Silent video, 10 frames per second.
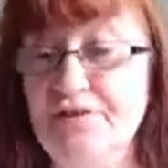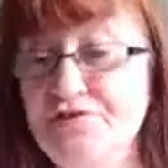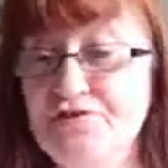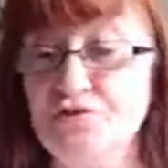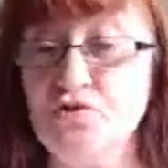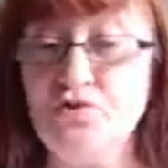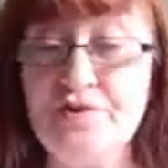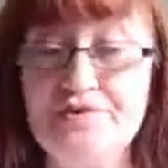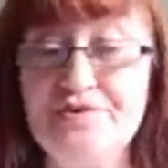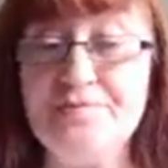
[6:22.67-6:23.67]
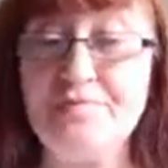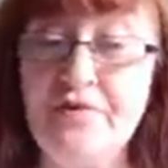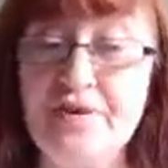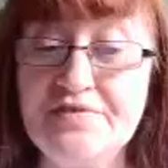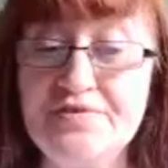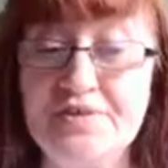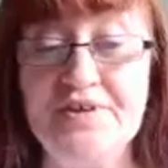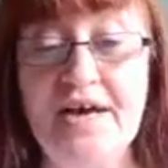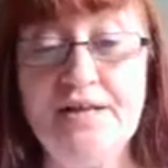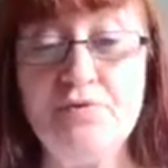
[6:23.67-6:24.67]
in stories, spirits,
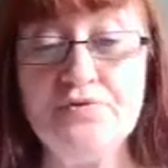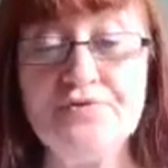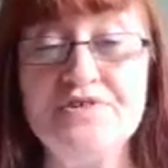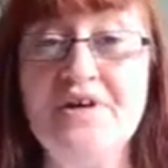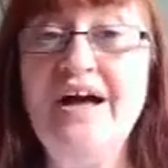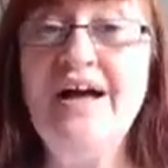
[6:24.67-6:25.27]
and animals.